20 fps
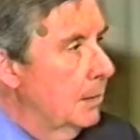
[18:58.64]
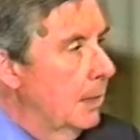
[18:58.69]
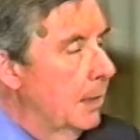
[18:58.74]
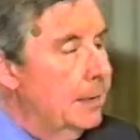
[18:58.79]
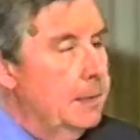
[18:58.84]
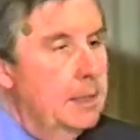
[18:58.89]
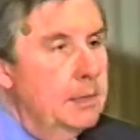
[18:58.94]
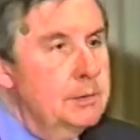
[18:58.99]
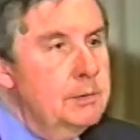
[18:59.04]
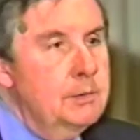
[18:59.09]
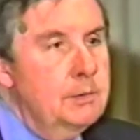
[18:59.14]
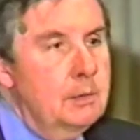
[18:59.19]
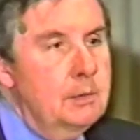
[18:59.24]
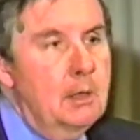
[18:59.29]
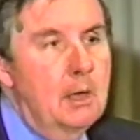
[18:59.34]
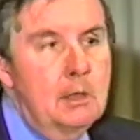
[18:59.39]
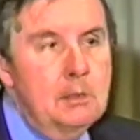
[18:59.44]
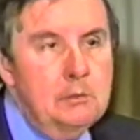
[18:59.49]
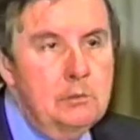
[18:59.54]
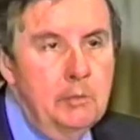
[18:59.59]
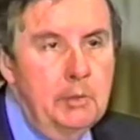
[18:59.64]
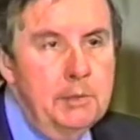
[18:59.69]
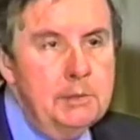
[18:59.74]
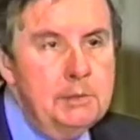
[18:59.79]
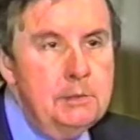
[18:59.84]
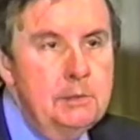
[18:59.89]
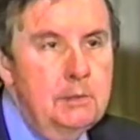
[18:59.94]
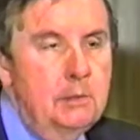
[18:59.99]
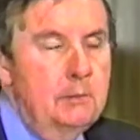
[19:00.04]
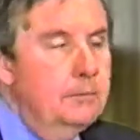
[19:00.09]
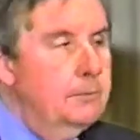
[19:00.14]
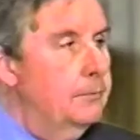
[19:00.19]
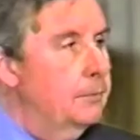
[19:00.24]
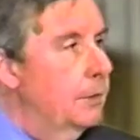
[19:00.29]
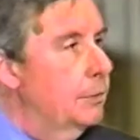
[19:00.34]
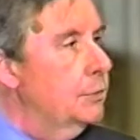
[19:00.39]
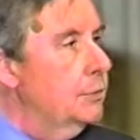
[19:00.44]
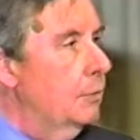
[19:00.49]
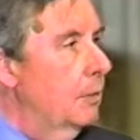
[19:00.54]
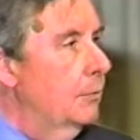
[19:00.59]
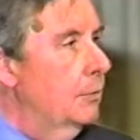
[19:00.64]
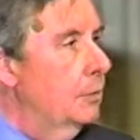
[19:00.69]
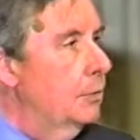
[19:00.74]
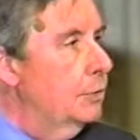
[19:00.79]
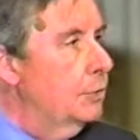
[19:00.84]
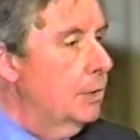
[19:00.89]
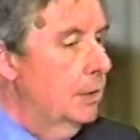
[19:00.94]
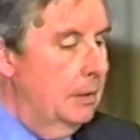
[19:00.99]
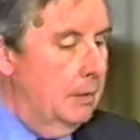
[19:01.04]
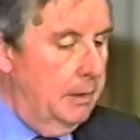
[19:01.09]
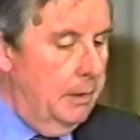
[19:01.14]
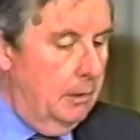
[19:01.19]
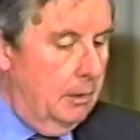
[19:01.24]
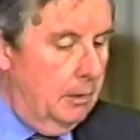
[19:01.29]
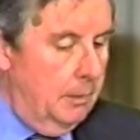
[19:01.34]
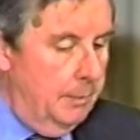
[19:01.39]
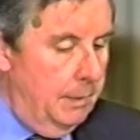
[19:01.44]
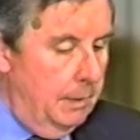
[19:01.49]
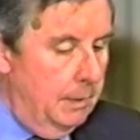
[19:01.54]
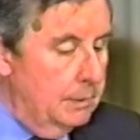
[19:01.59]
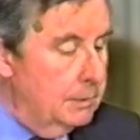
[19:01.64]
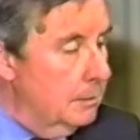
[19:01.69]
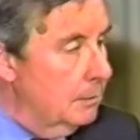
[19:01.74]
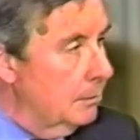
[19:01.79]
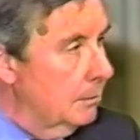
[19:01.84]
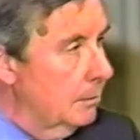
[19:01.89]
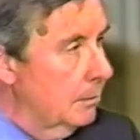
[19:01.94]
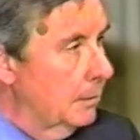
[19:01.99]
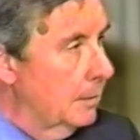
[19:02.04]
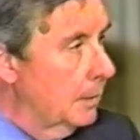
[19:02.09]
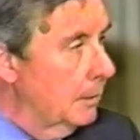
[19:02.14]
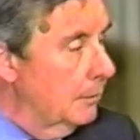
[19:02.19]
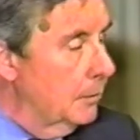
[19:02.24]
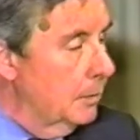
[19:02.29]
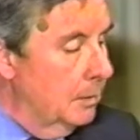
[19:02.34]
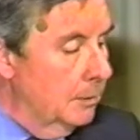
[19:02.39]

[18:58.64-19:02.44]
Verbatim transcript: against the conquest of French revolutionary armies and then of